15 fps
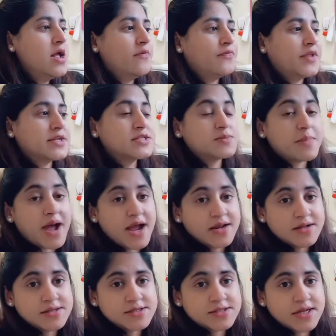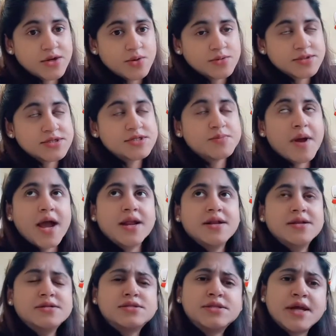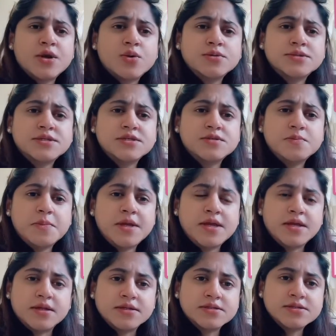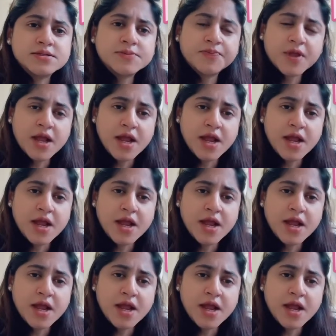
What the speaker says: Then spinal stenosis. Spinal stenosis means